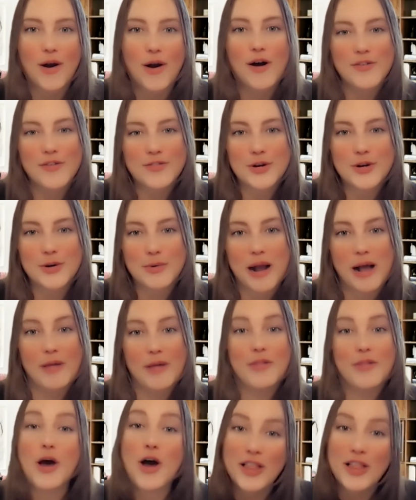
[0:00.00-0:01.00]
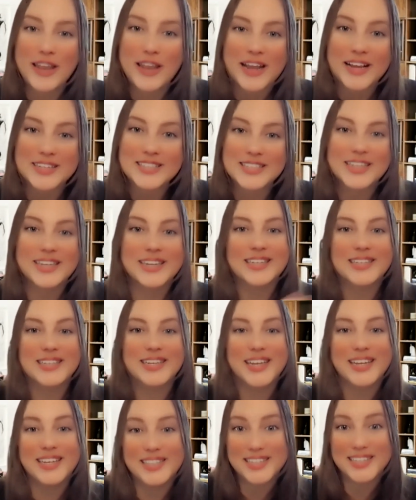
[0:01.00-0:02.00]
often around the holidays
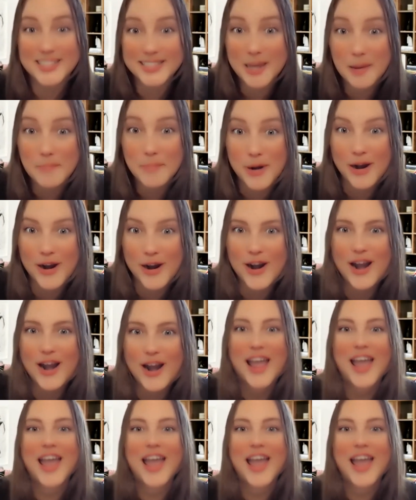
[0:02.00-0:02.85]
in December.